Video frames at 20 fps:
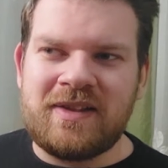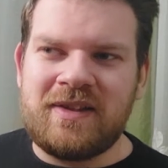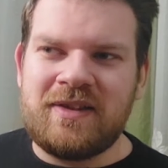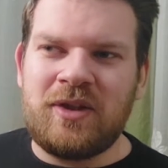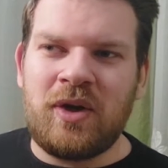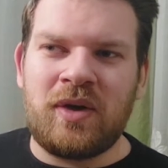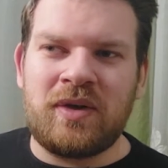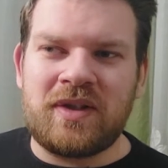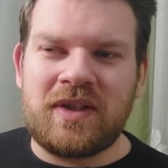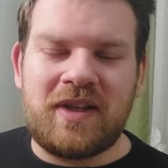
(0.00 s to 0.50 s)

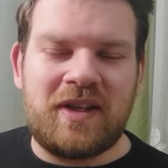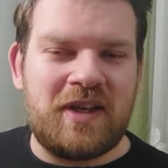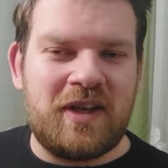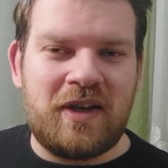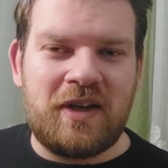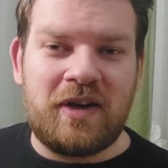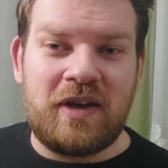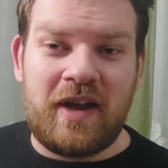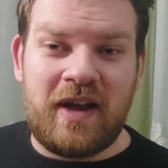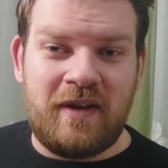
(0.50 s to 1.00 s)
don't
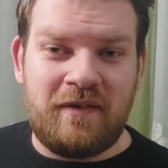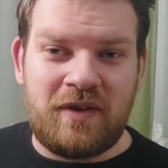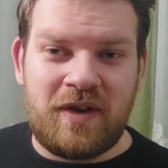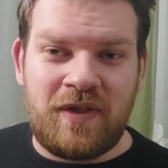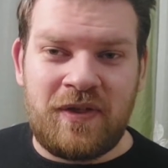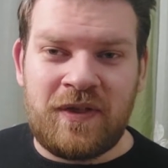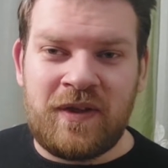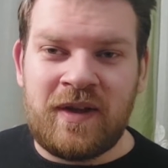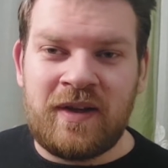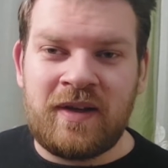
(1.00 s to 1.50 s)
hear
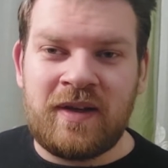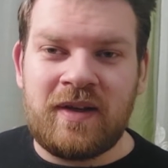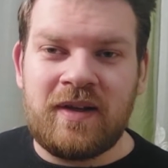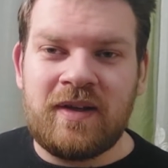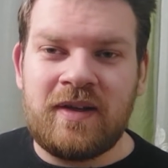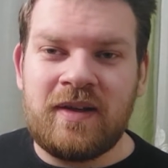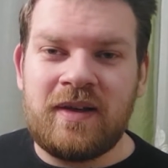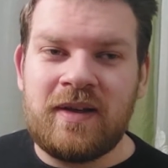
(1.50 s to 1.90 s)
everything,